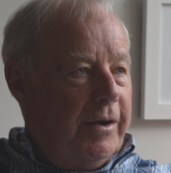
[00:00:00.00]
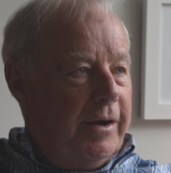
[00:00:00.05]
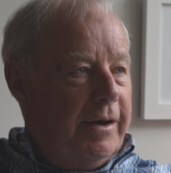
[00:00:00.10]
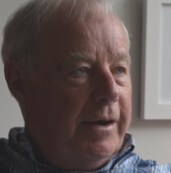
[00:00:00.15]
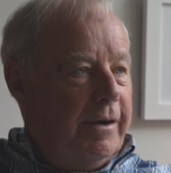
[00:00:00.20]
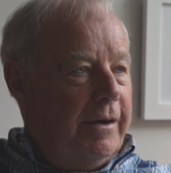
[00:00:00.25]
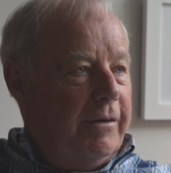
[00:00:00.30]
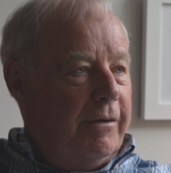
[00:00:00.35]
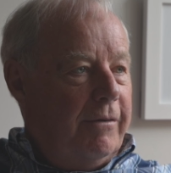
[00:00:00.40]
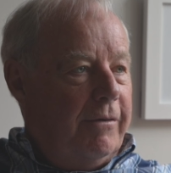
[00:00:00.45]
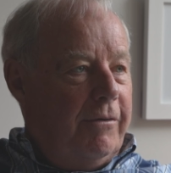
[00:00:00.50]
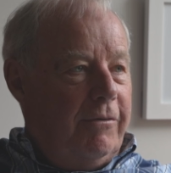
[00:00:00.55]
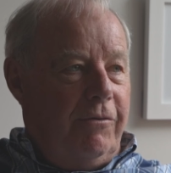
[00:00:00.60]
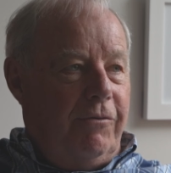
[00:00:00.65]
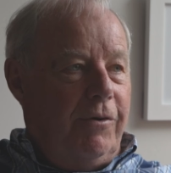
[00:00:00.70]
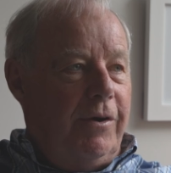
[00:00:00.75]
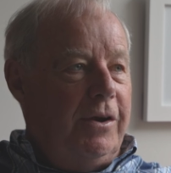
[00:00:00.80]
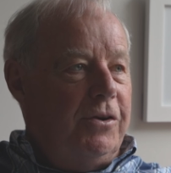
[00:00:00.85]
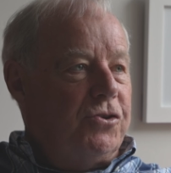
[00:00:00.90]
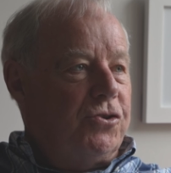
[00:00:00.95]
I did a
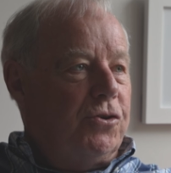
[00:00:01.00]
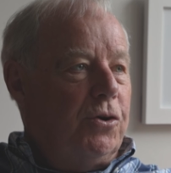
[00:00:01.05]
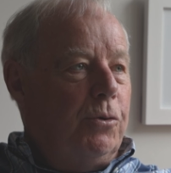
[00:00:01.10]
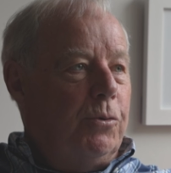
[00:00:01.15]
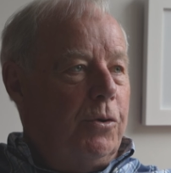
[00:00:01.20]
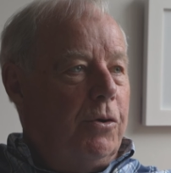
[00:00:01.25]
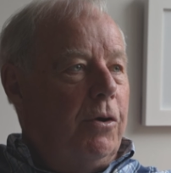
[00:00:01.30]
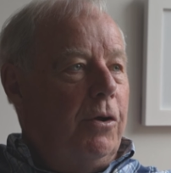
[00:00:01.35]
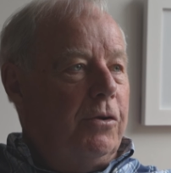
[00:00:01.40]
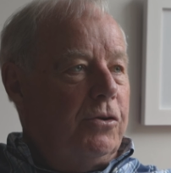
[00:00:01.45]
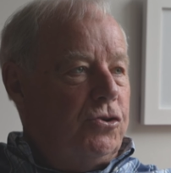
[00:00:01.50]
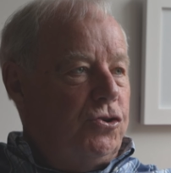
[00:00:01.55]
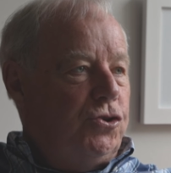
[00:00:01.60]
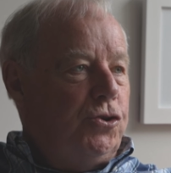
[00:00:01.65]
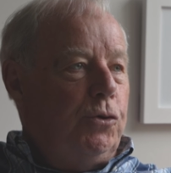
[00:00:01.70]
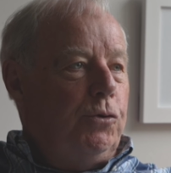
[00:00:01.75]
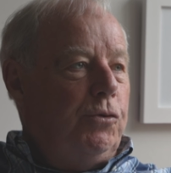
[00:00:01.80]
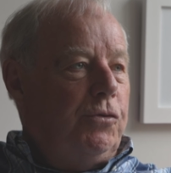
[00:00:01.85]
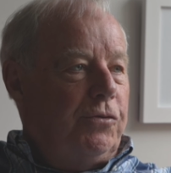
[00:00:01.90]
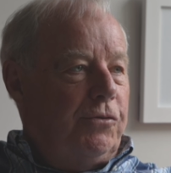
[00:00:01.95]
great show called
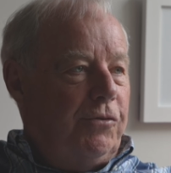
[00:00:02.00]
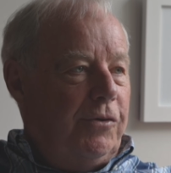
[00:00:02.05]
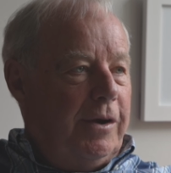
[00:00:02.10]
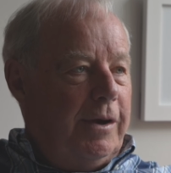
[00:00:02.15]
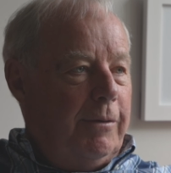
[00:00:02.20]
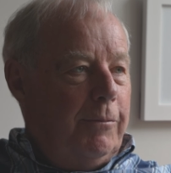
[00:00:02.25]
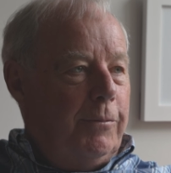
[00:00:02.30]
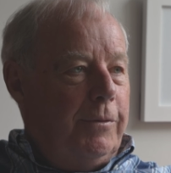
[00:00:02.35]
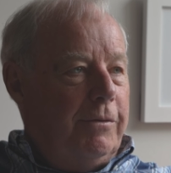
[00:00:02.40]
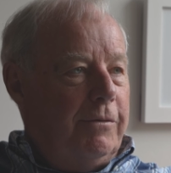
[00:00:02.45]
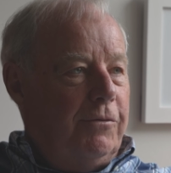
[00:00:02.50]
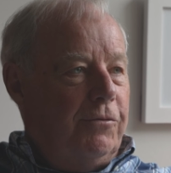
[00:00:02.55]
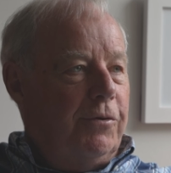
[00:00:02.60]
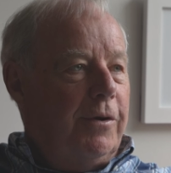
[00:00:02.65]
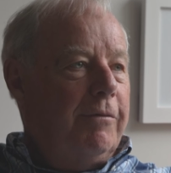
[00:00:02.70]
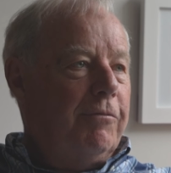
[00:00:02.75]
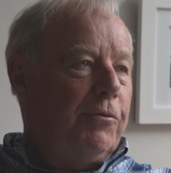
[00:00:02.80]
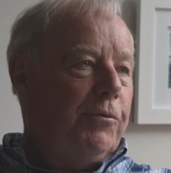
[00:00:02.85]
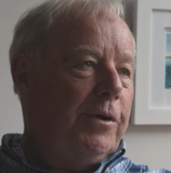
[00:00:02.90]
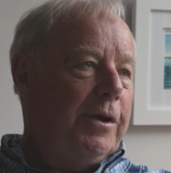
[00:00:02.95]
Shoestring with
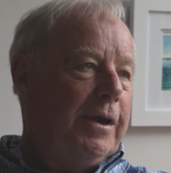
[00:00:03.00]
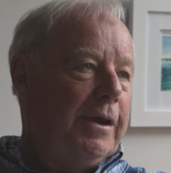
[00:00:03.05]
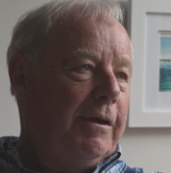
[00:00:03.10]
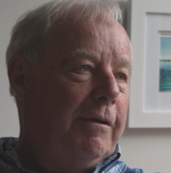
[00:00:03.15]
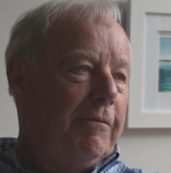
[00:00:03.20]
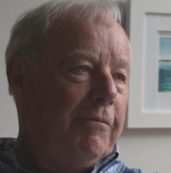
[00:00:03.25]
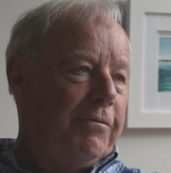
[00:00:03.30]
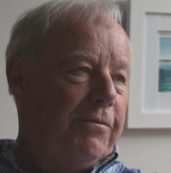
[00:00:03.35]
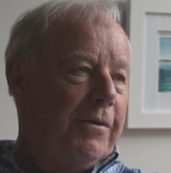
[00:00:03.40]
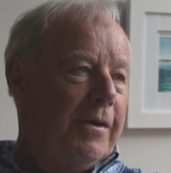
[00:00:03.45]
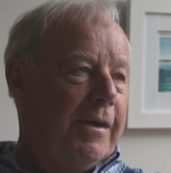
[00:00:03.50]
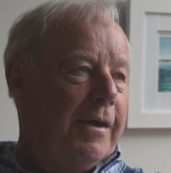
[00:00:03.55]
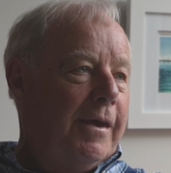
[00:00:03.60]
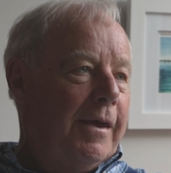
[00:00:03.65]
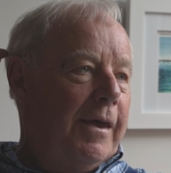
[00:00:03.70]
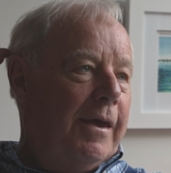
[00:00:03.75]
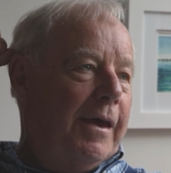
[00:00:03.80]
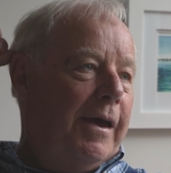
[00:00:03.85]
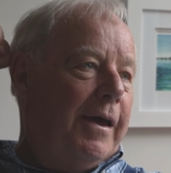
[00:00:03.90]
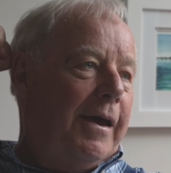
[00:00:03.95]
Trevor Eve
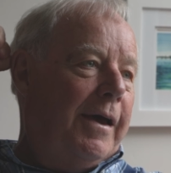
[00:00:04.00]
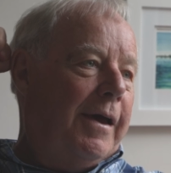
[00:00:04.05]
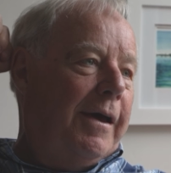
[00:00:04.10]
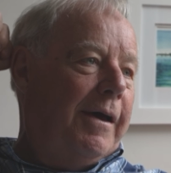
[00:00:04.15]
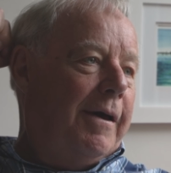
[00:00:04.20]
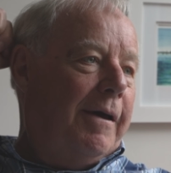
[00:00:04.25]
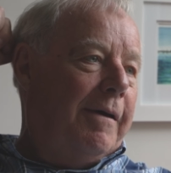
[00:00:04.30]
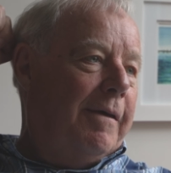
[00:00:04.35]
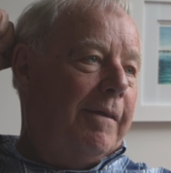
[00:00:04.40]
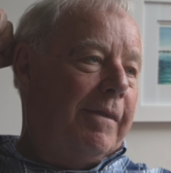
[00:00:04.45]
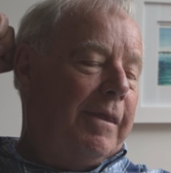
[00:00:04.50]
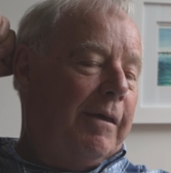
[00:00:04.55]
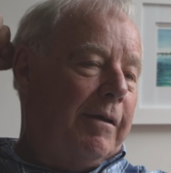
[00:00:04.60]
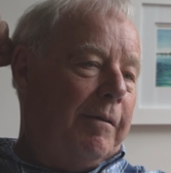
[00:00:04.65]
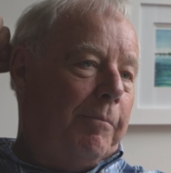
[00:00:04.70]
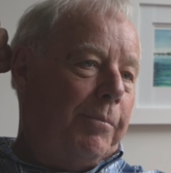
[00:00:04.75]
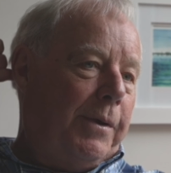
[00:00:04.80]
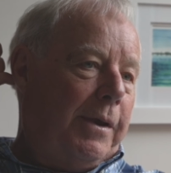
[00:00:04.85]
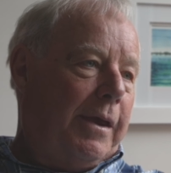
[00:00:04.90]
uh, that yeah.